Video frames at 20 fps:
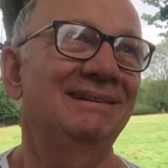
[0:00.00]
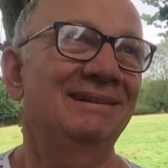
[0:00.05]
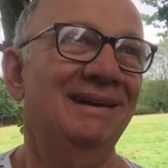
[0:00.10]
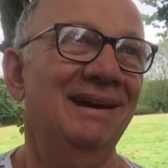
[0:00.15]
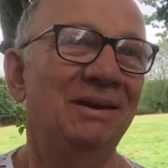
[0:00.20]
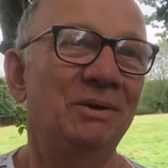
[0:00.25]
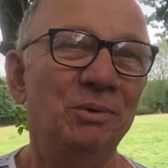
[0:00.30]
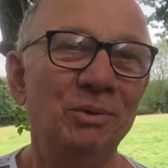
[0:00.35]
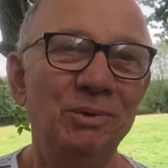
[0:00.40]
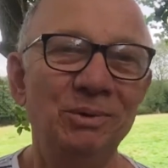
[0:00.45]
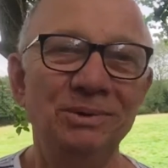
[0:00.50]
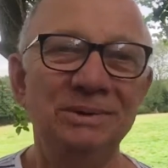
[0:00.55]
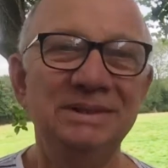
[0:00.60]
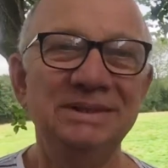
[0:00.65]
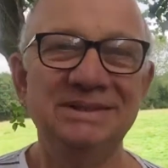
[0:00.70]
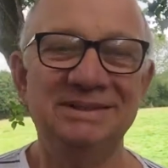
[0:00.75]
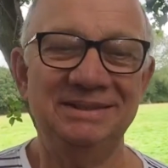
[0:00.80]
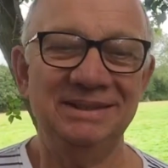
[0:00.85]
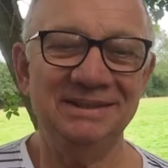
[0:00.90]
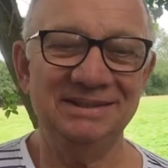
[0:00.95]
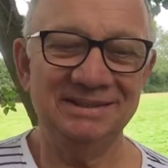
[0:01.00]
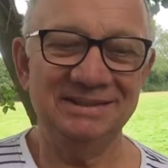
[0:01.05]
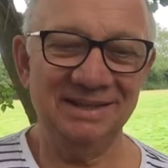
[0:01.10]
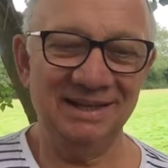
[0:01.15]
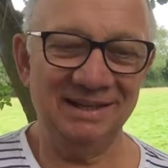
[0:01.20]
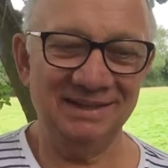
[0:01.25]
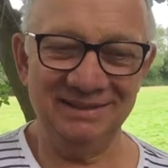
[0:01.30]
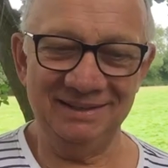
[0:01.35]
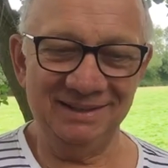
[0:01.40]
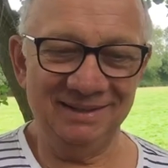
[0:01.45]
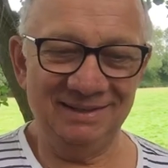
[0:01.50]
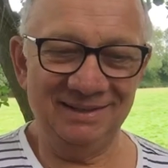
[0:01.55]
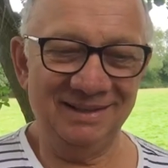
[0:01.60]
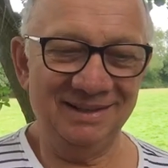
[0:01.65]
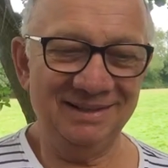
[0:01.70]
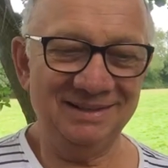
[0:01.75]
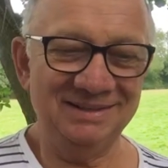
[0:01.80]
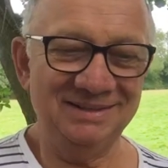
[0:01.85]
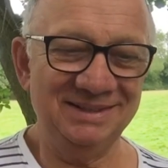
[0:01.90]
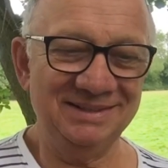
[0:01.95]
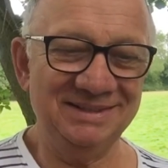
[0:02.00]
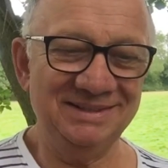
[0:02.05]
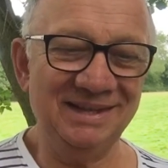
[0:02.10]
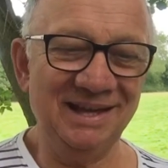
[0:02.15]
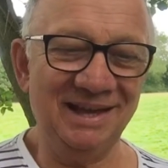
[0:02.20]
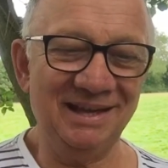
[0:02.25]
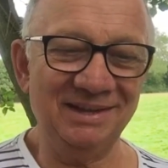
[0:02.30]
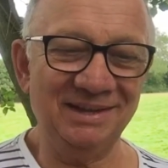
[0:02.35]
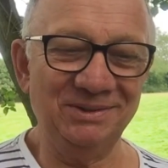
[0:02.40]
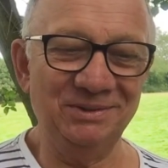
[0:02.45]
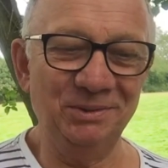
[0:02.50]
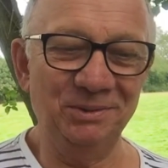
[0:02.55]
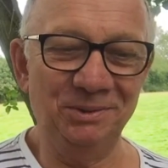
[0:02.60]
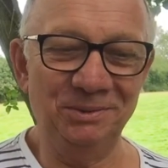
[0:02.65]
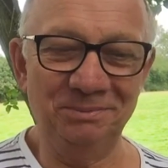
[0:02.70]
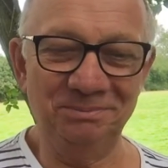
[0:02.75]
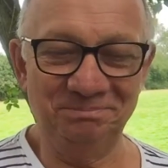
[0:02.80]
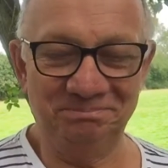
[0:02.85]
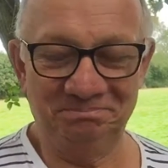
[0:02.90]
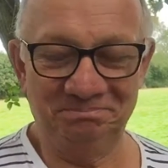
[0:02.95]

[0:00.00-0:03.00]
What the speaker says: And all these things are just there to,